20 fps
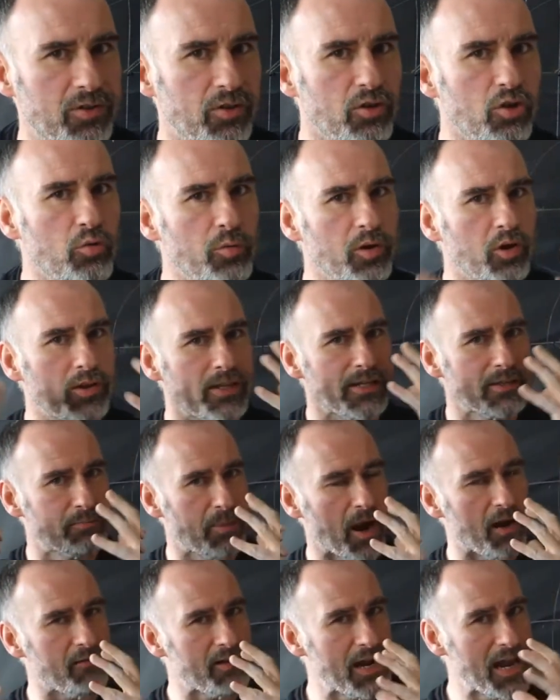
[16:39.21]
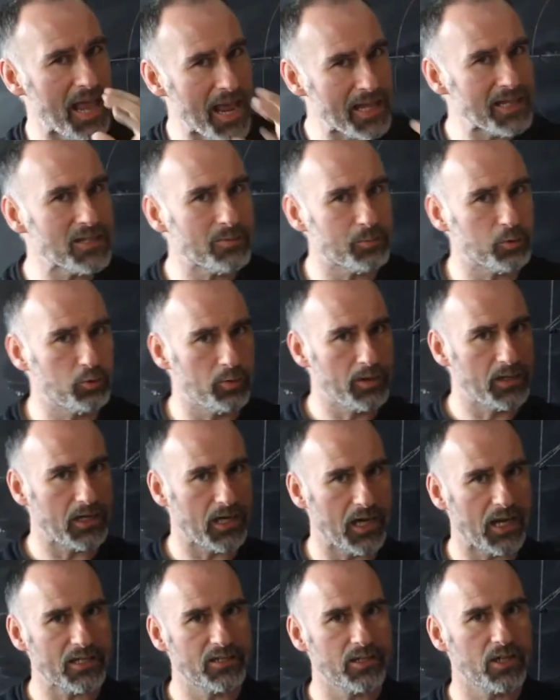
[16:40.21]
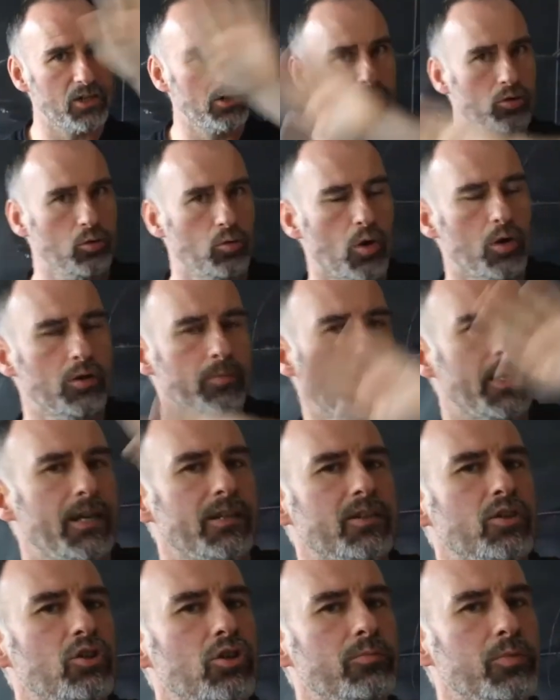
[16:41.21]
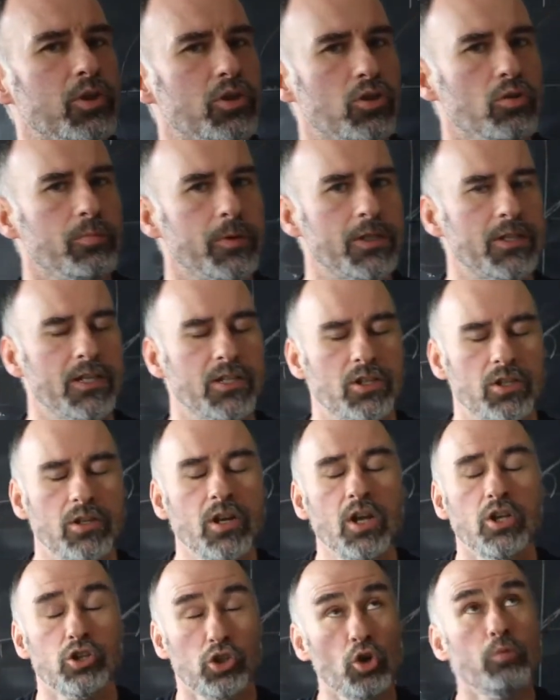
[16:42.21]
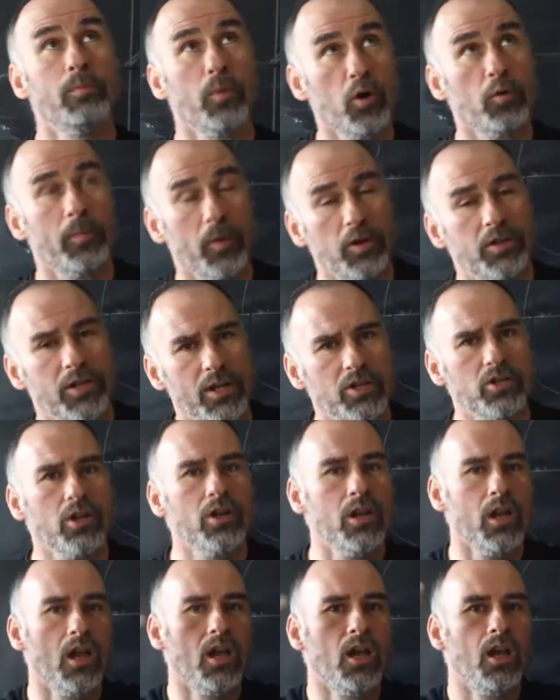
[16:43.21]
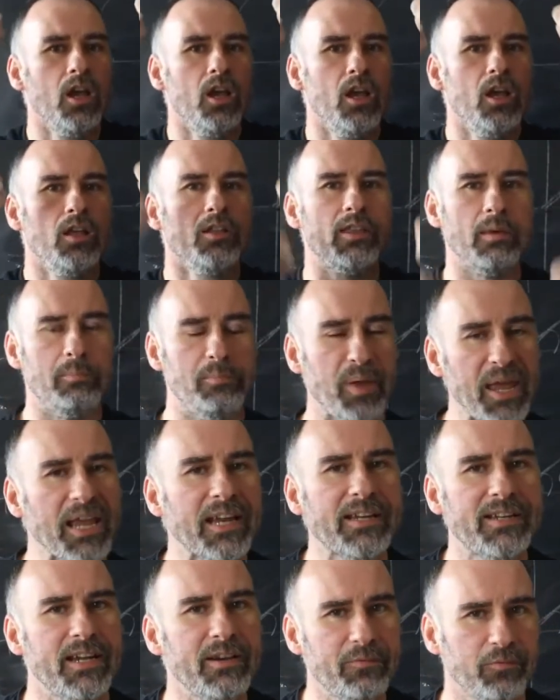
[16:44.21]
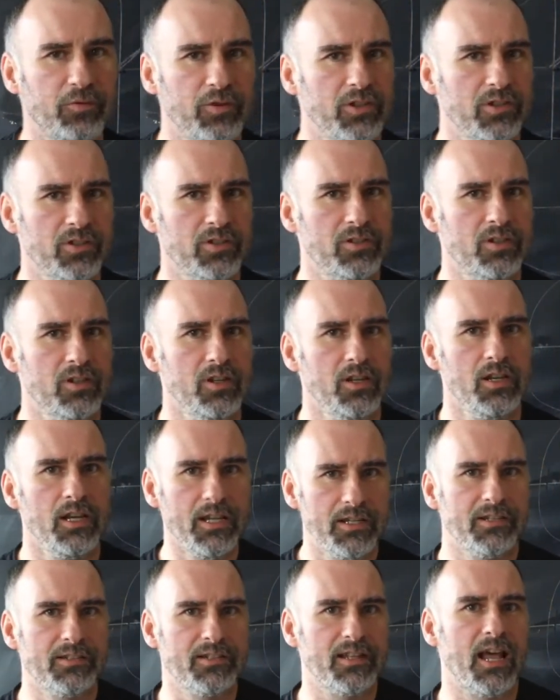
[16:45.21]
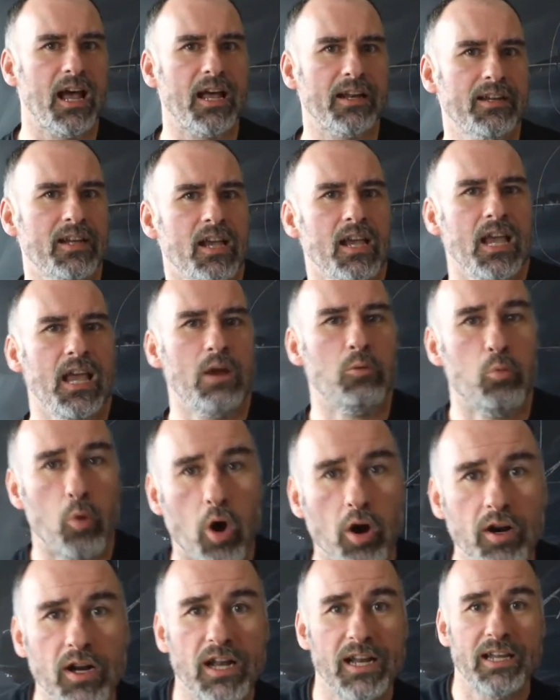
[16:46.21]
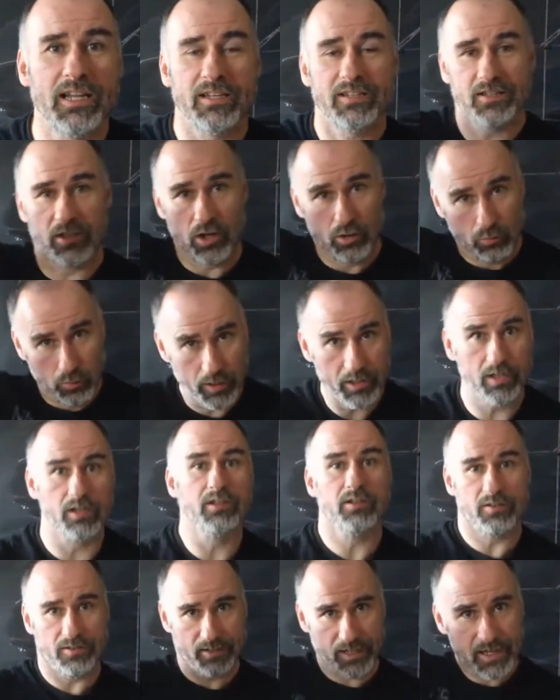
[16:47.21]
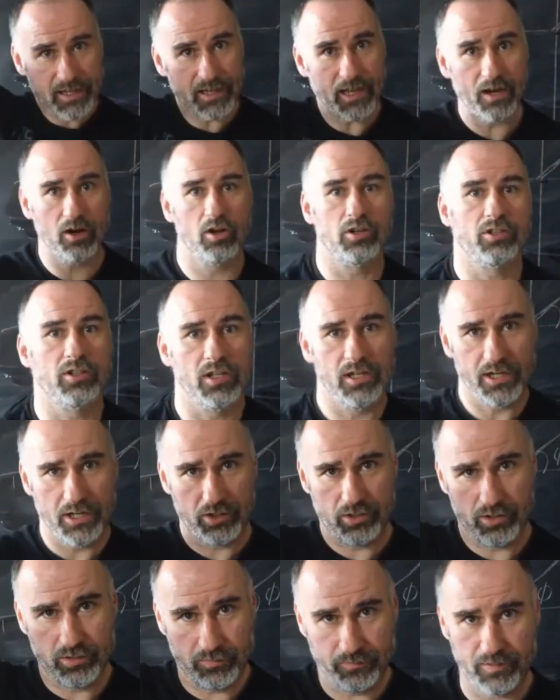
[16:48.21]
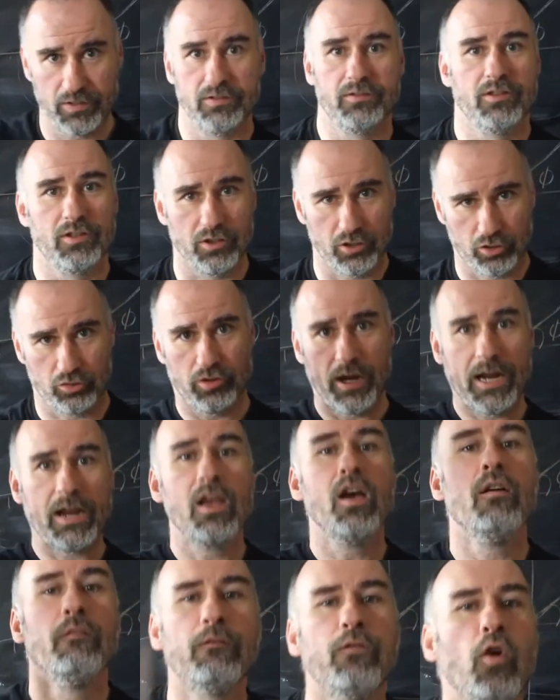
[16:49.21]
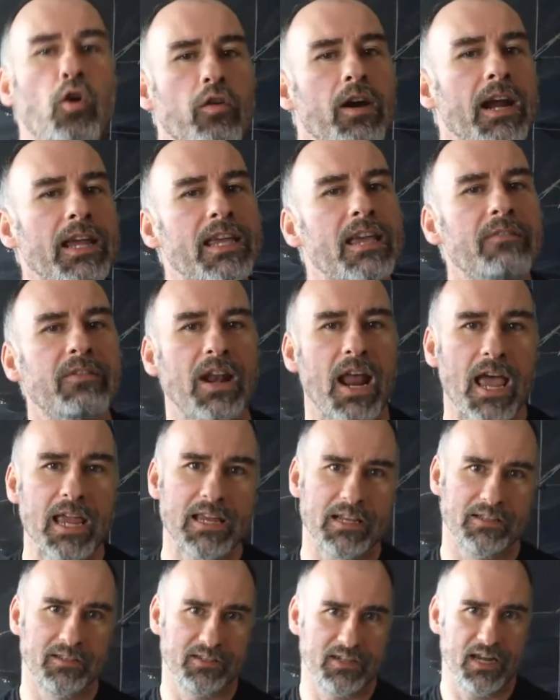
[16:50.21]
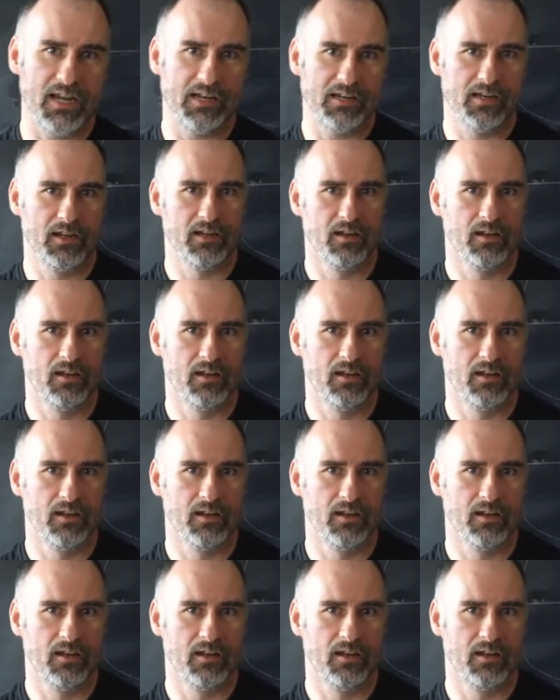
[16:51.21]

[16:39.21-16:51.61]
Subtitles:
Although we've got these parallels between the classical and the quantum case in terms of superposition, the big difference is that in one case we can see that oscillation of the string for a given eigenstate,